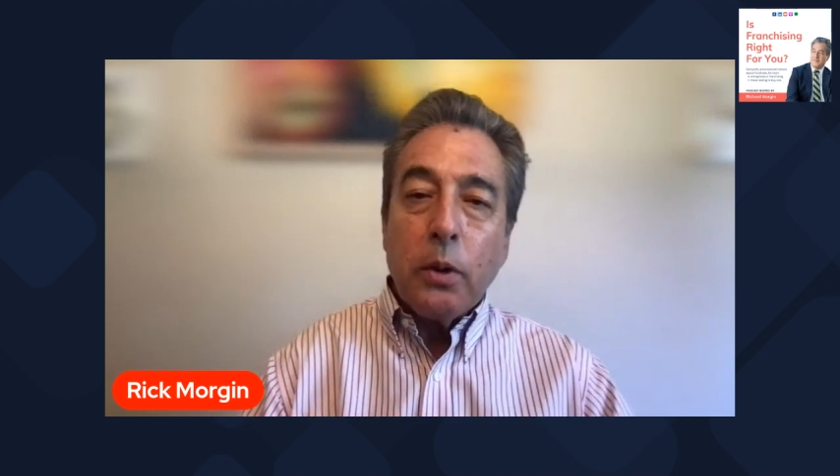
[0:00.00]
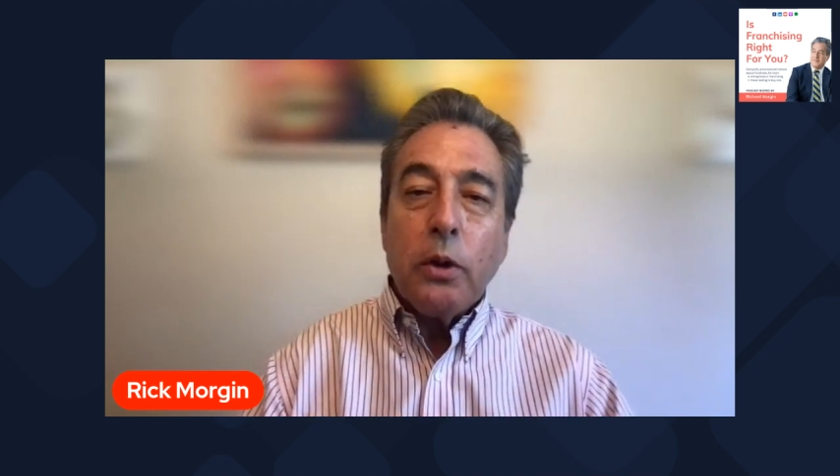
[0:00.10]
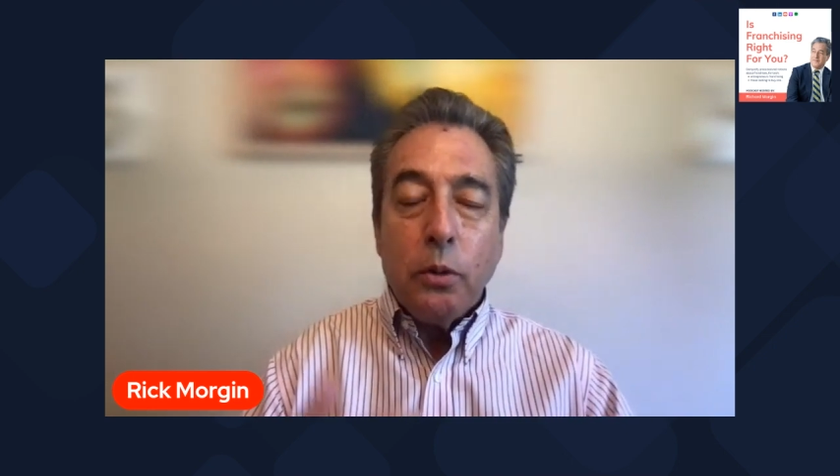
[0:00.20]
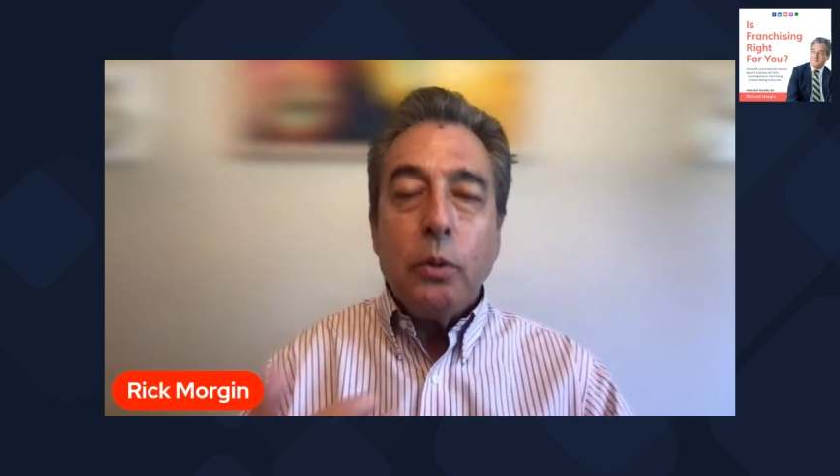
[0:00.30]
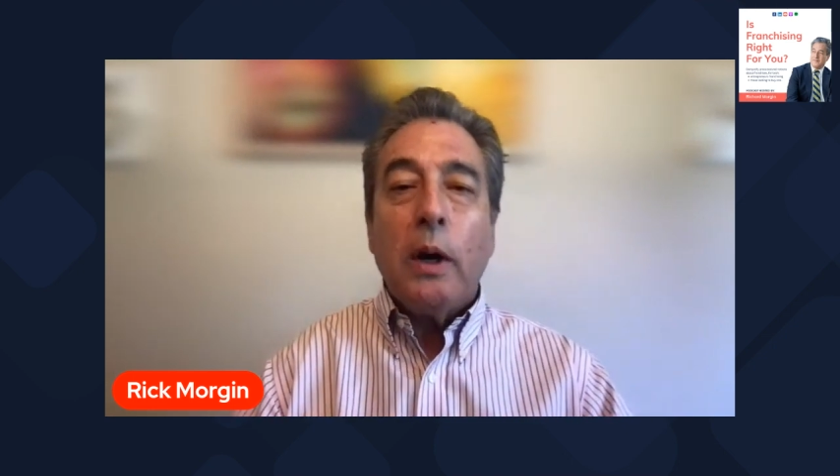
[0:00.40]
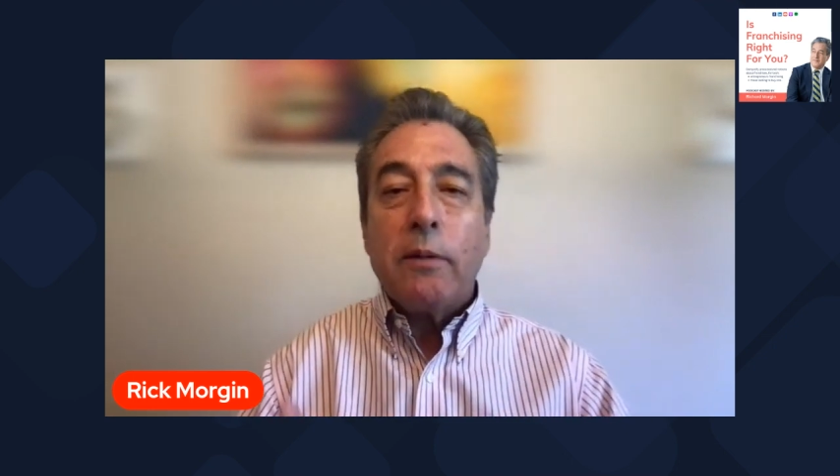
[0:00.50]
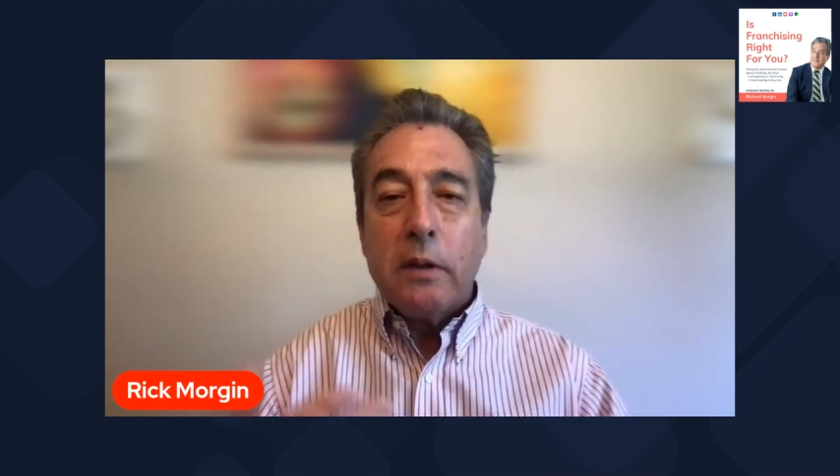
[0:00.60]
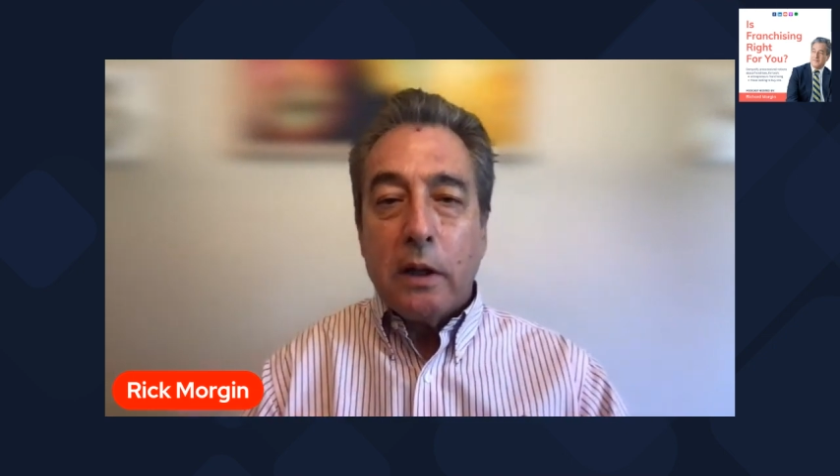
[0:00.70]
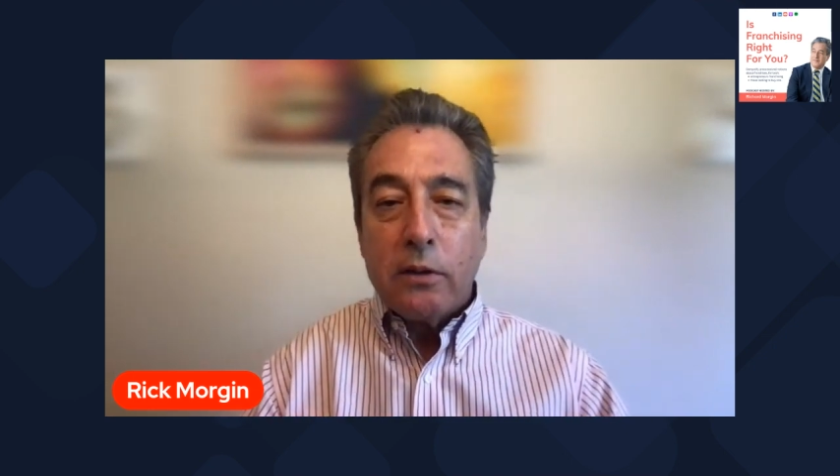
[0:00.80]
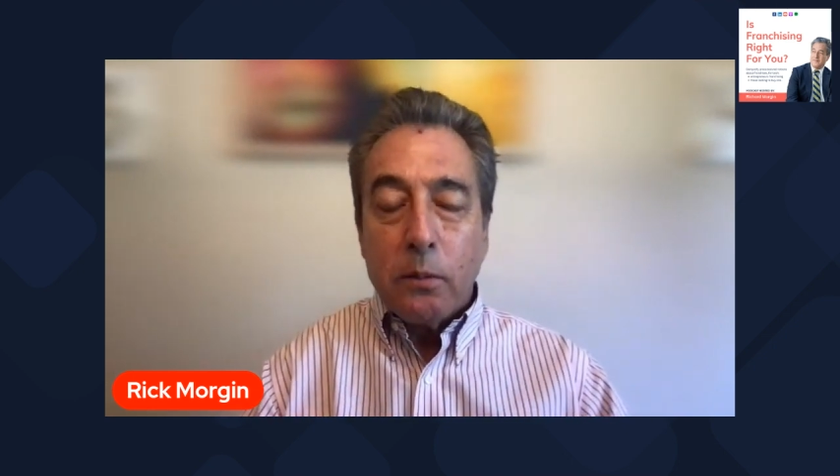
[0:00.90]
you do have to
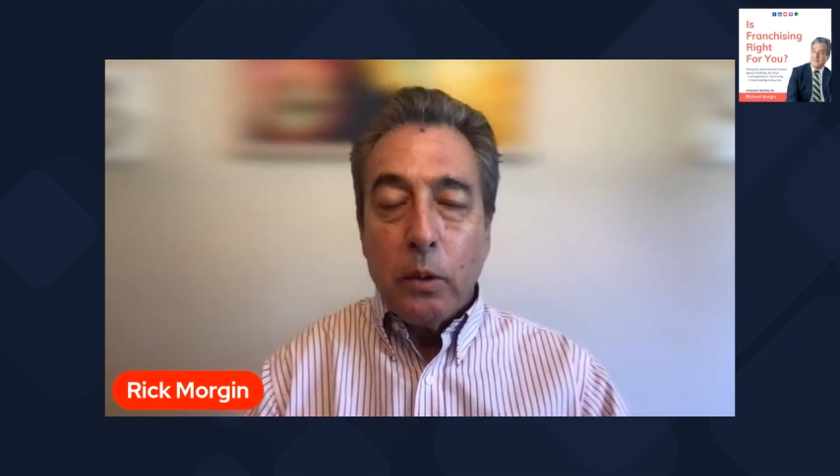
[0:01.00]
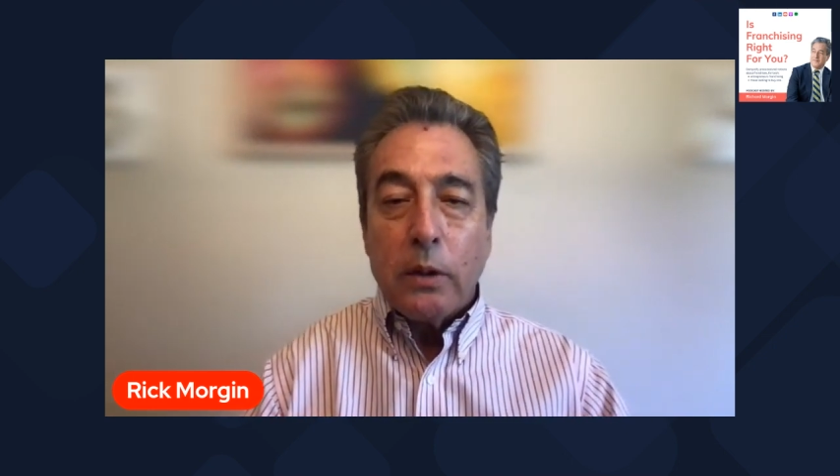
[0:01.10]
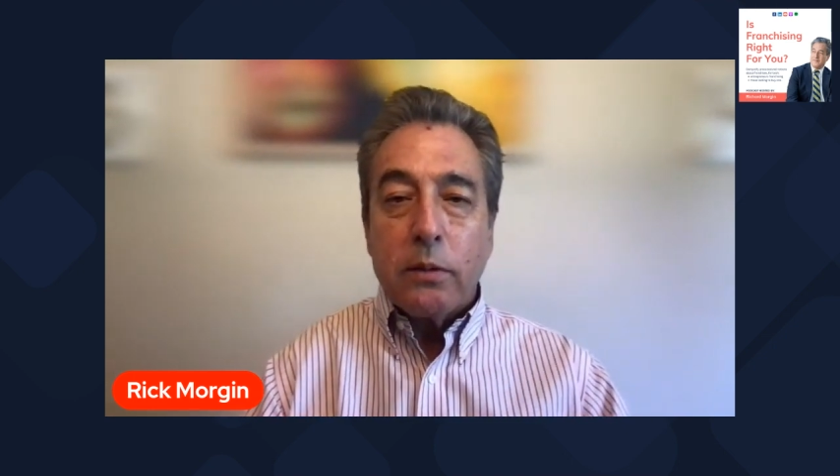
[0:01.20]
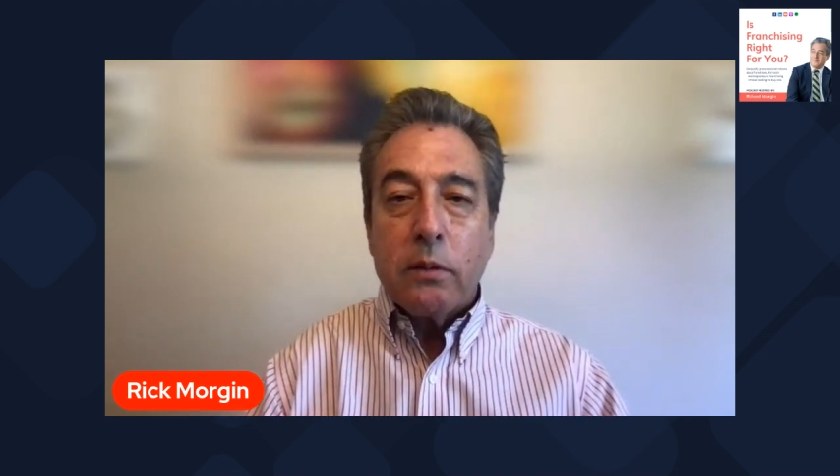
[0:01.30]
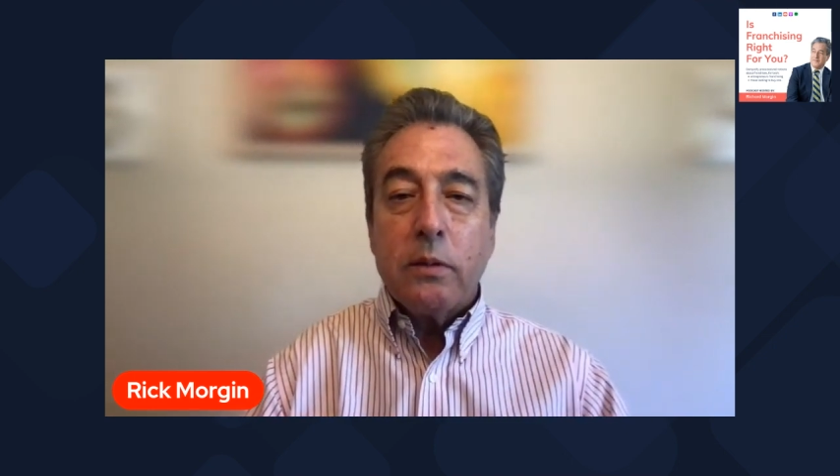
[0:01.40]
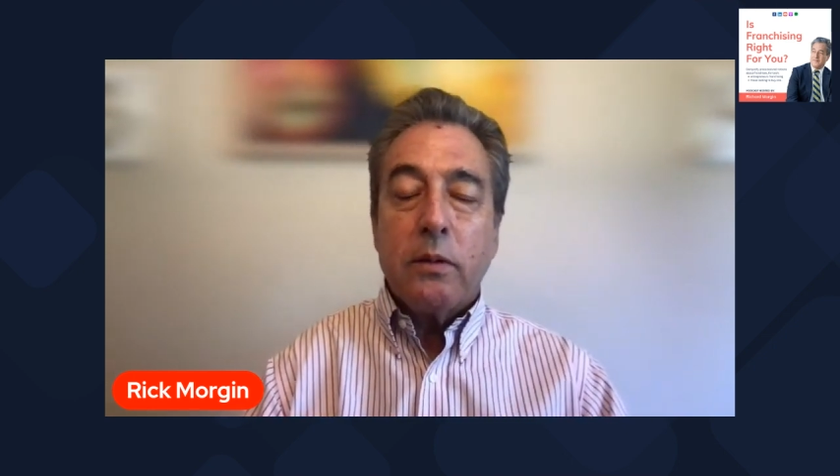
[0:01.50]
take some risks.